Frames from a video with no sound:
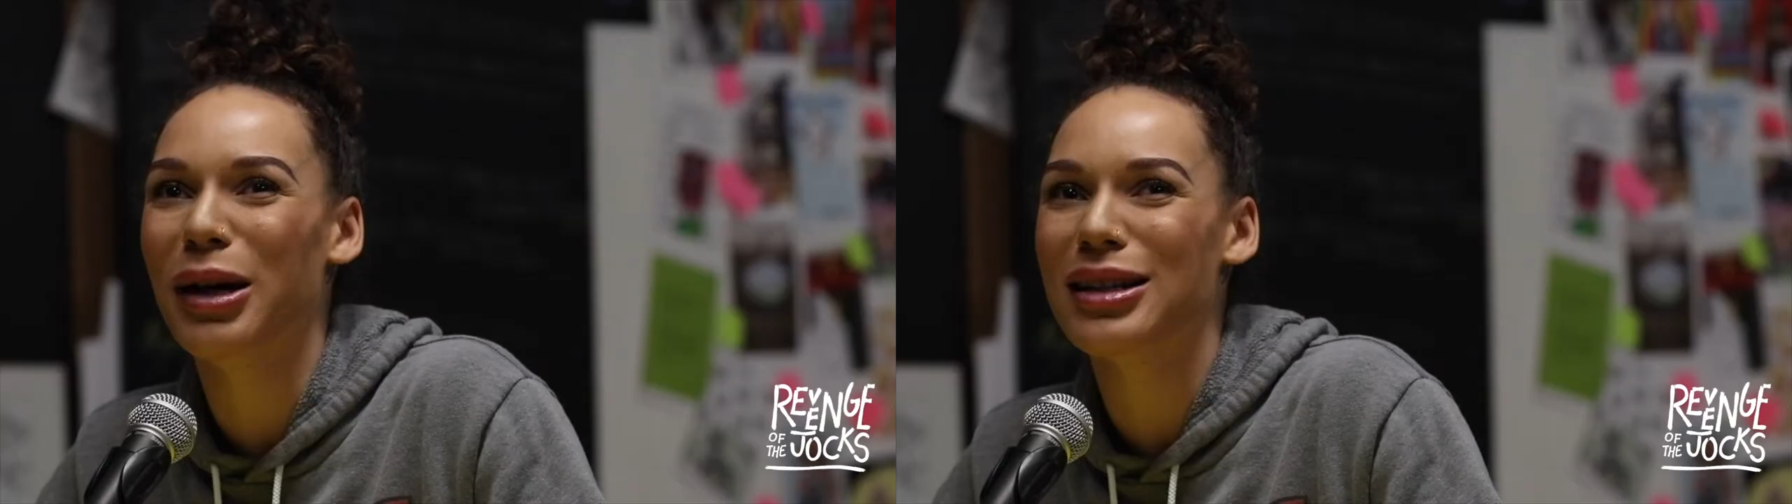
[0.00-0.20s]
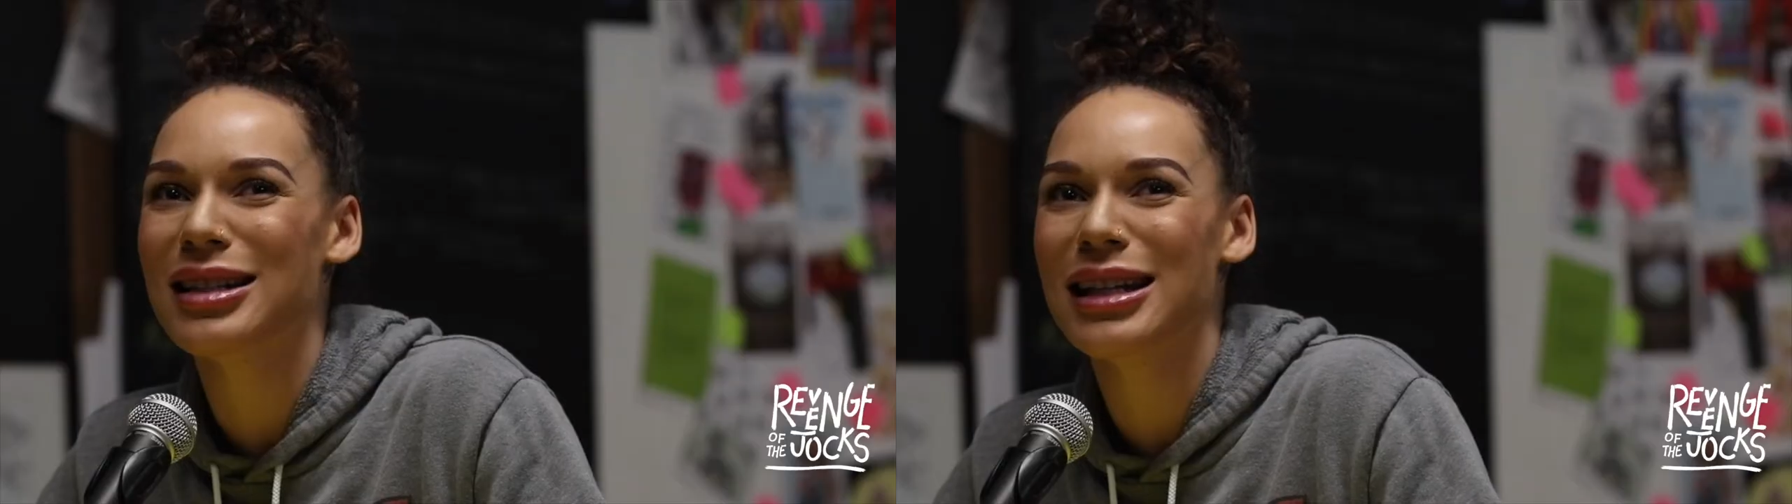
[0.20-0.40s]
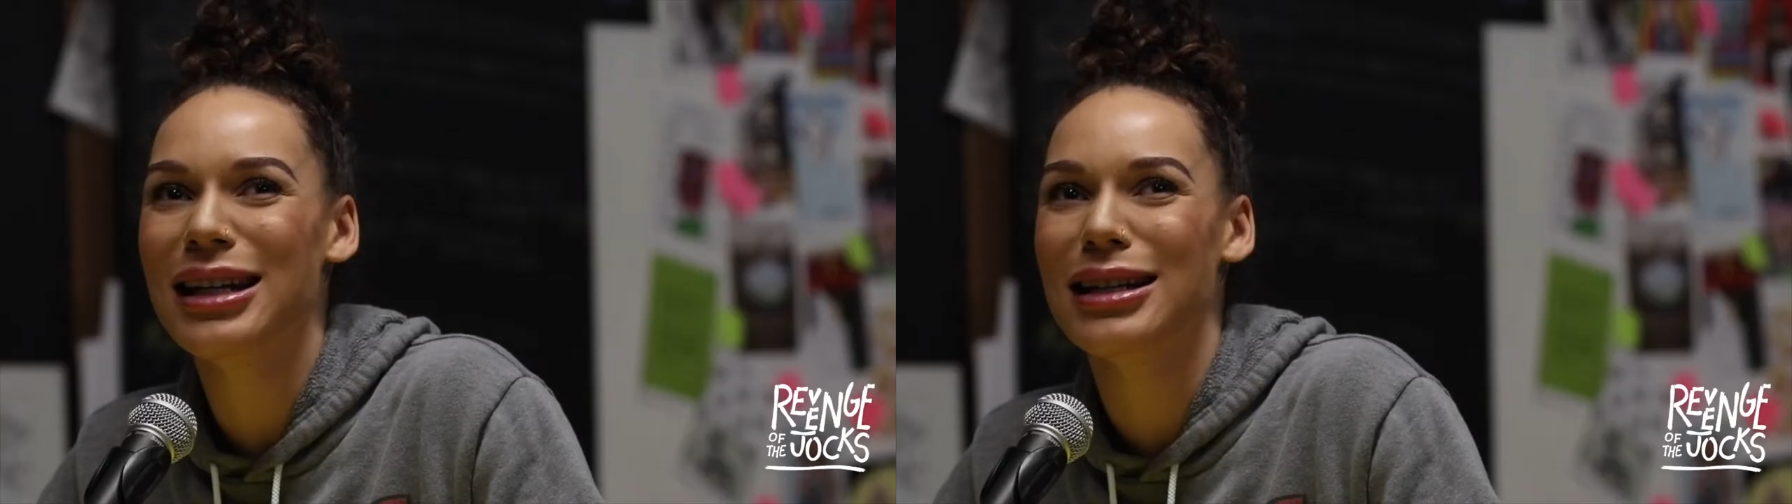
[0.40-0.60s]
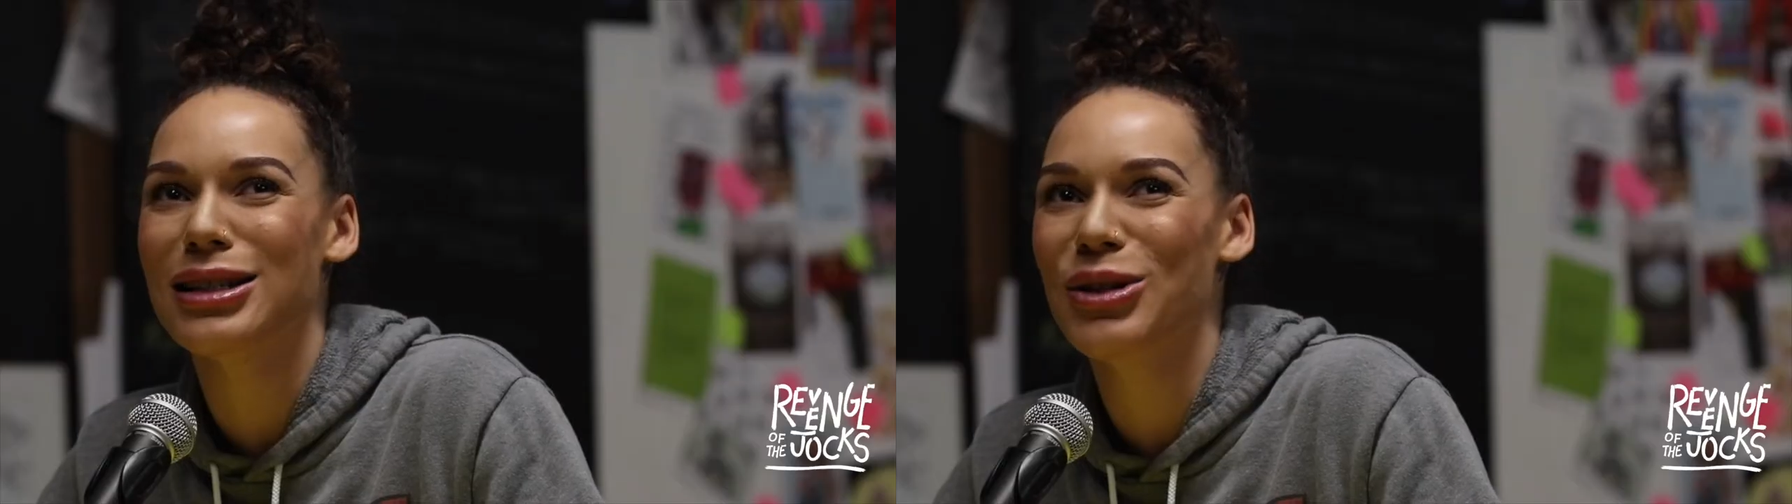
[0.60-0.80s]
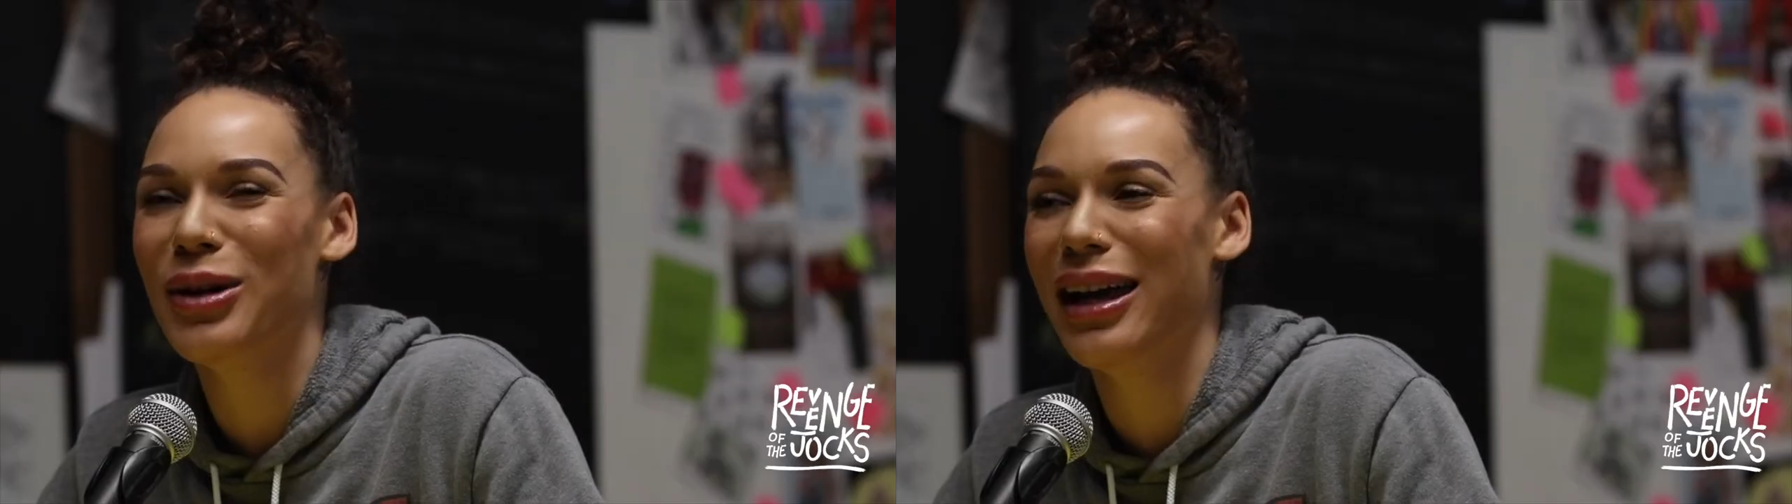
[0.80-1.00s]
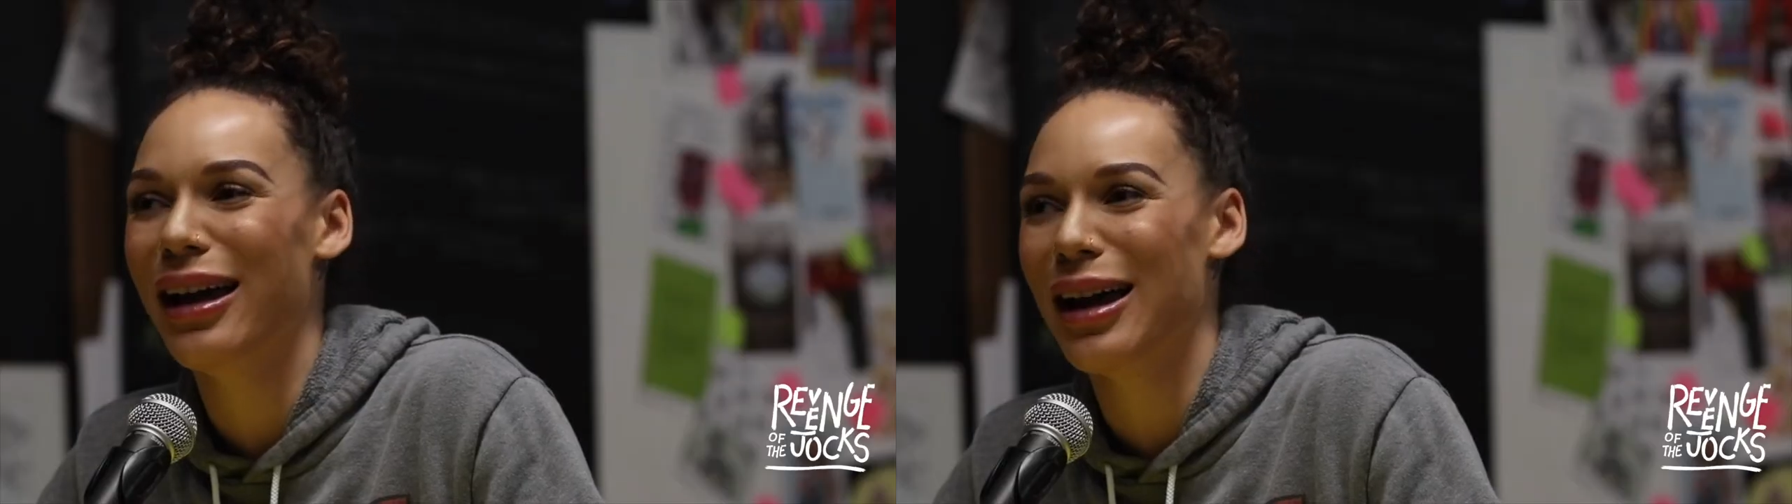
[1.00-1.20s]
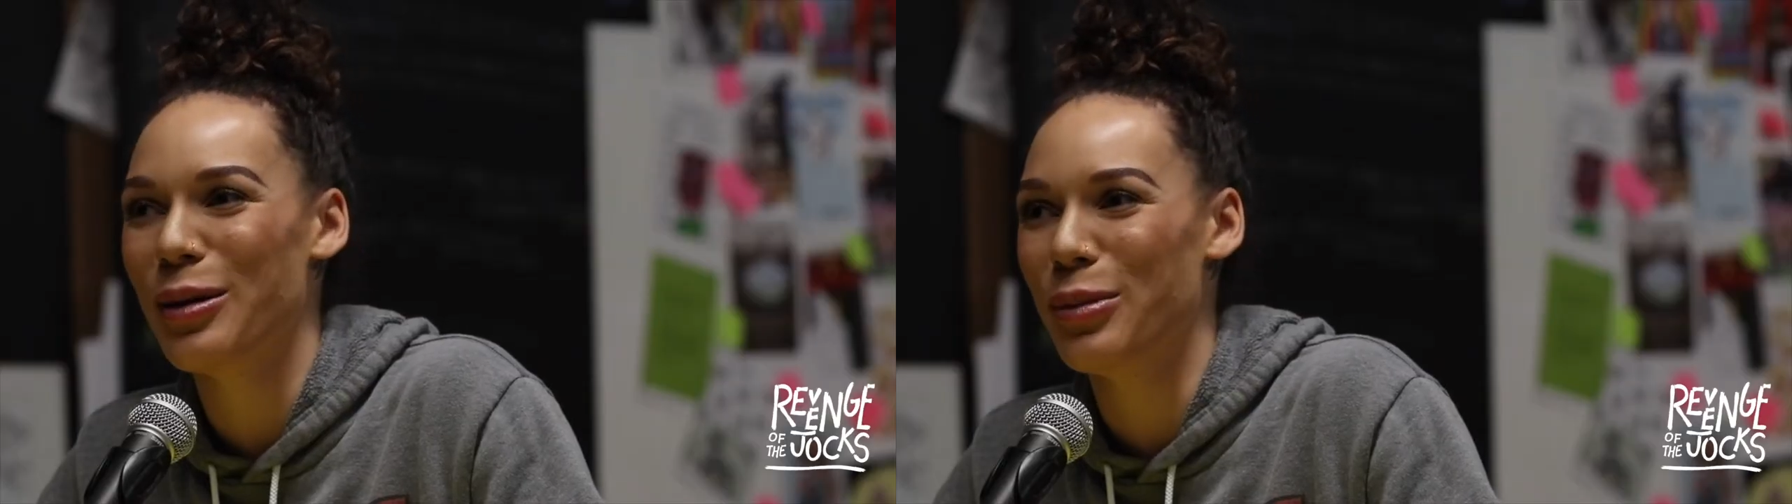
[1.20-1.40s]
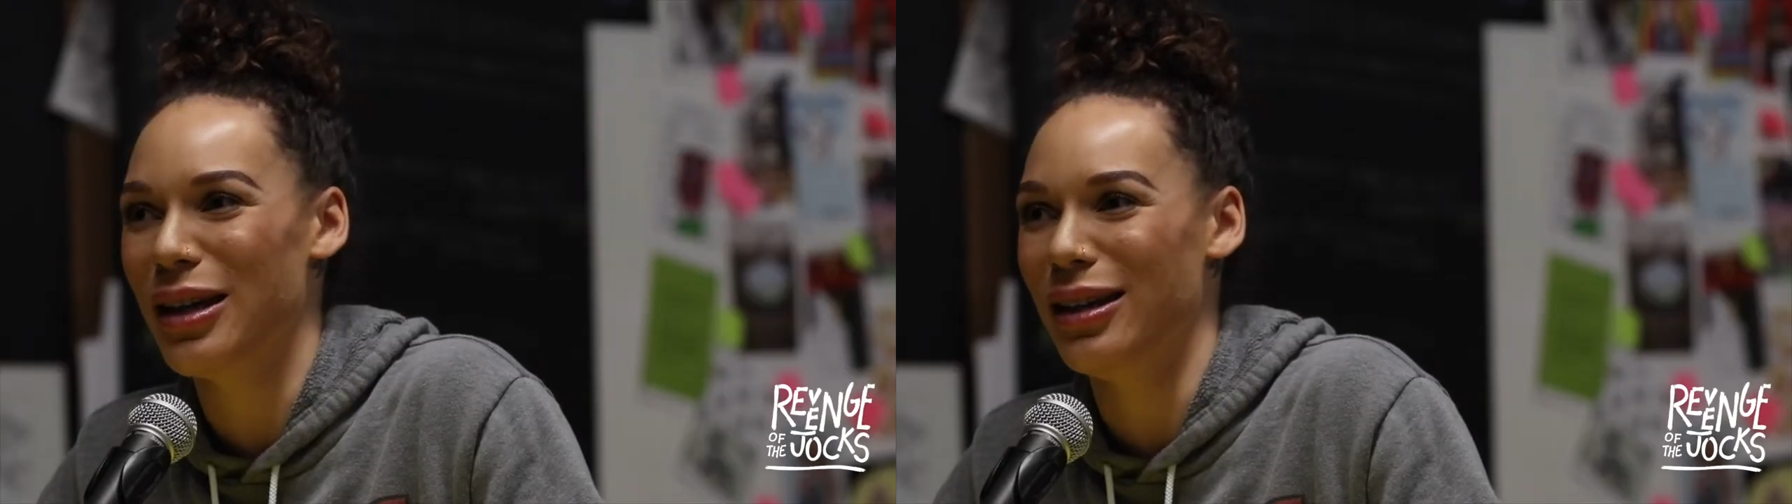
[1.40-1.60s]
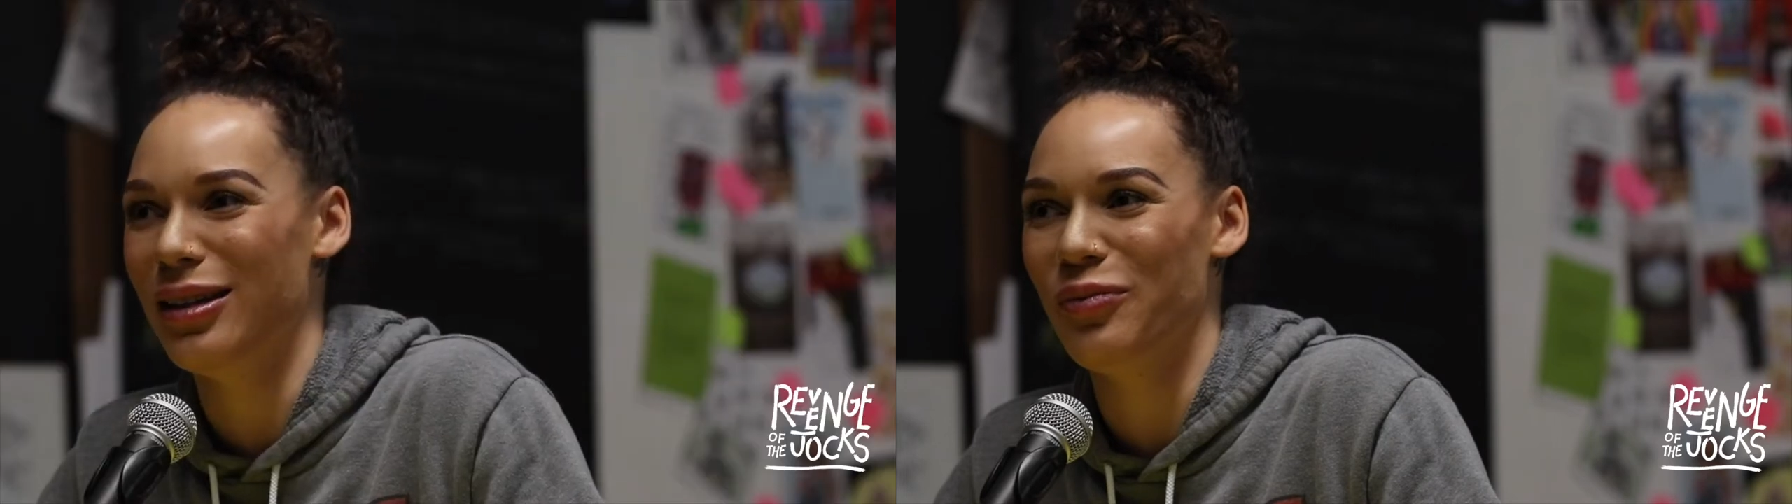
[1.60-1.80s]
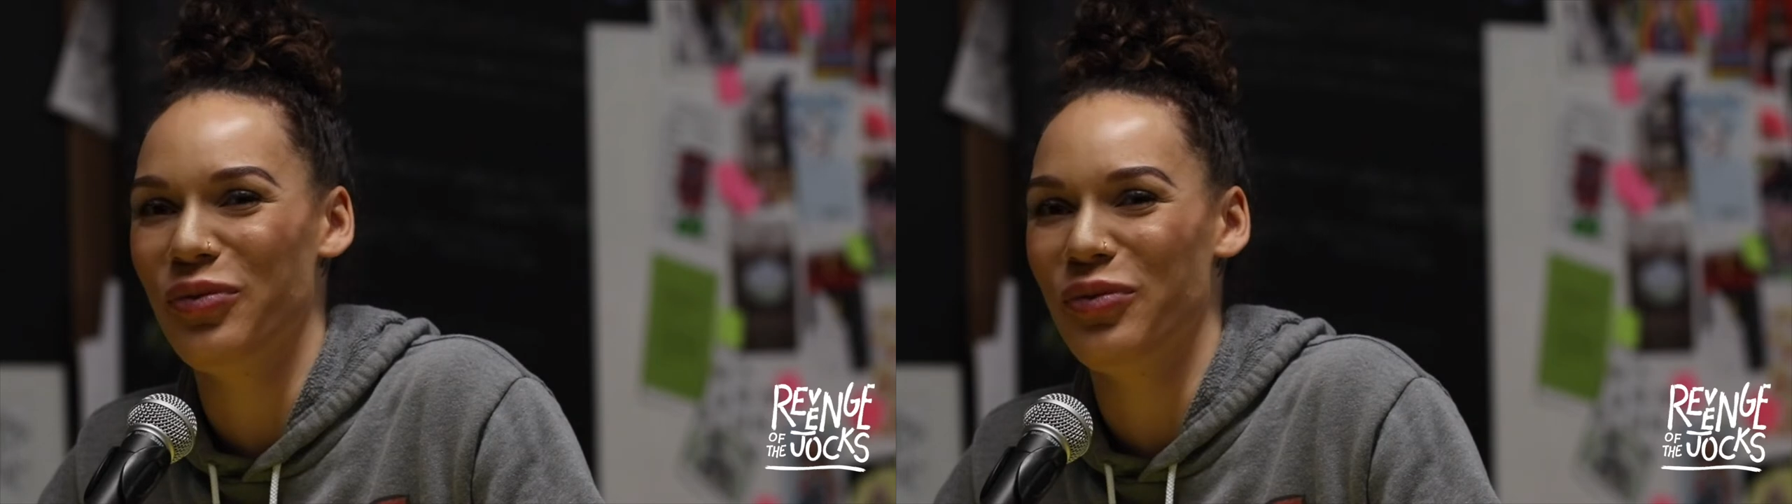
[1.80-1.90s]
But sis, you ain't gotta be